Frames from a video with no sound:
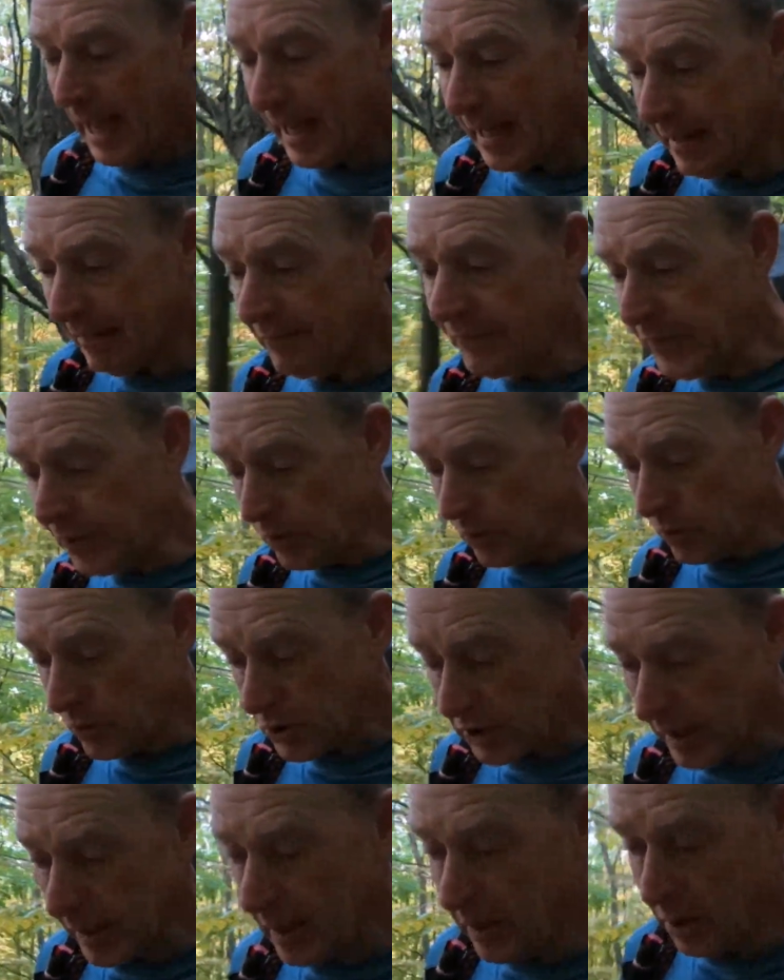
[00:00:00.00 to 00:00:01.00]
I have
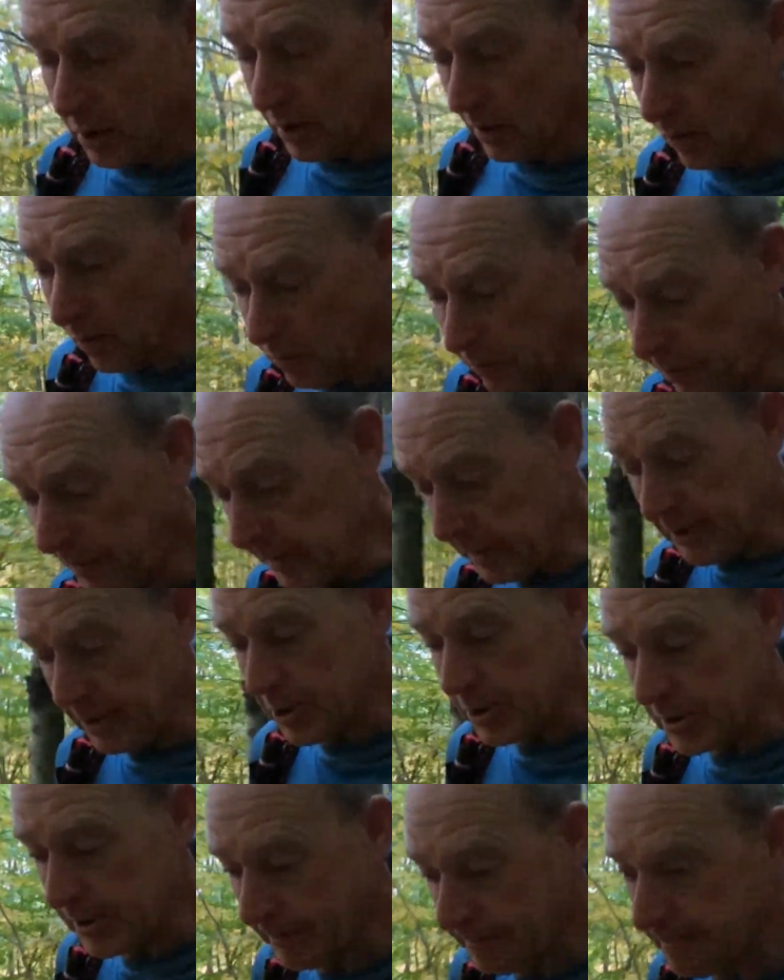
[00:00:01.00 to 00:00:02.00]
used Lone
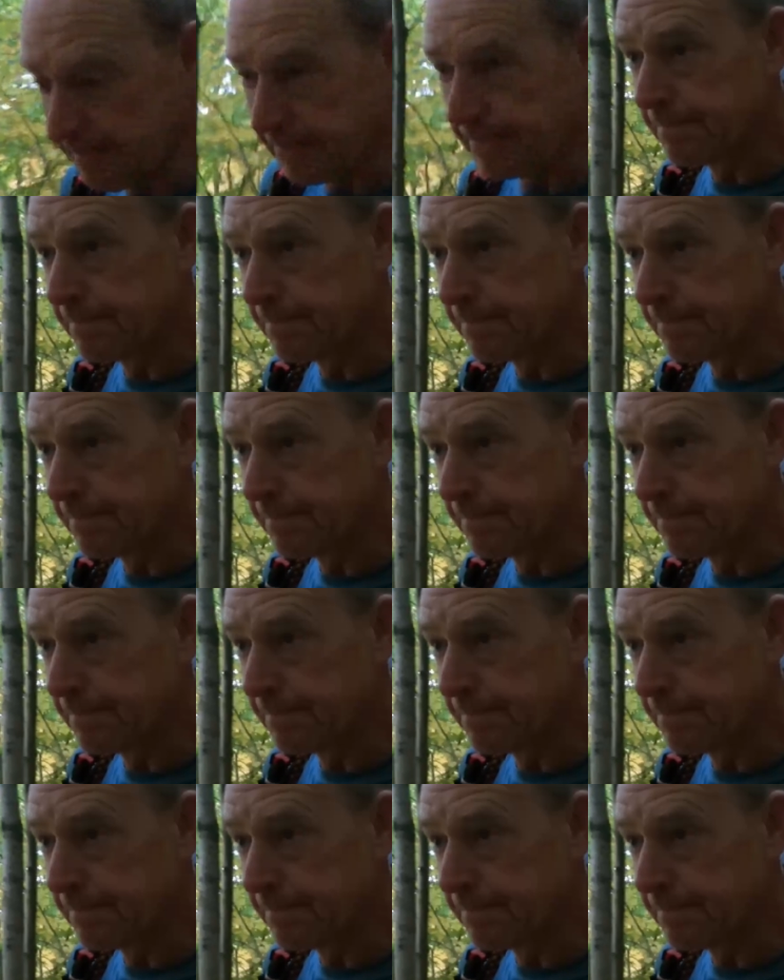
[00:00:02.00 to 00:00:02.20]
Peaks,